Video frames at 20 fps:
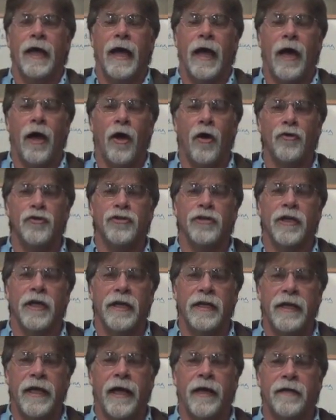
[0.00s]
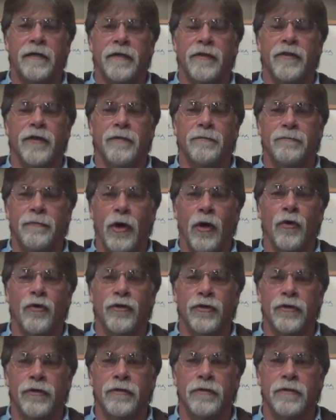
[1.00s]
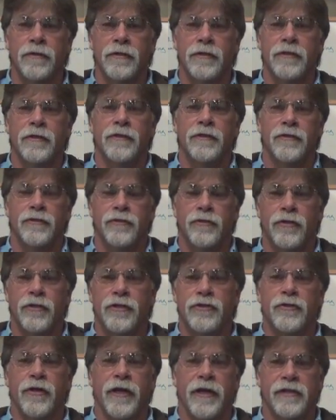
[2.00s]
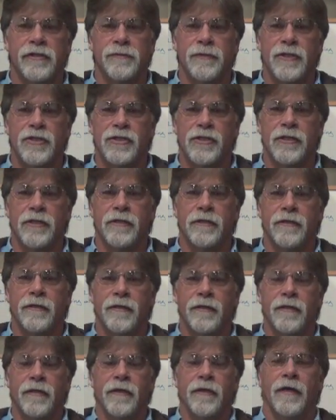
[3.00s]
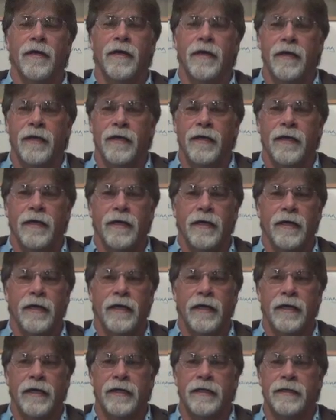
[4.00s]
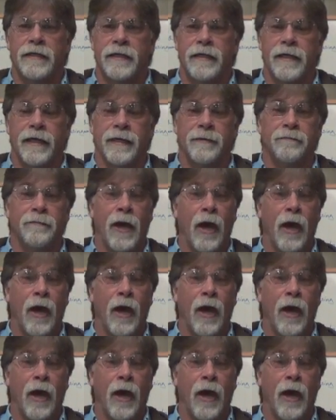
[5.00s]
how to connect the motor to the transmission and, and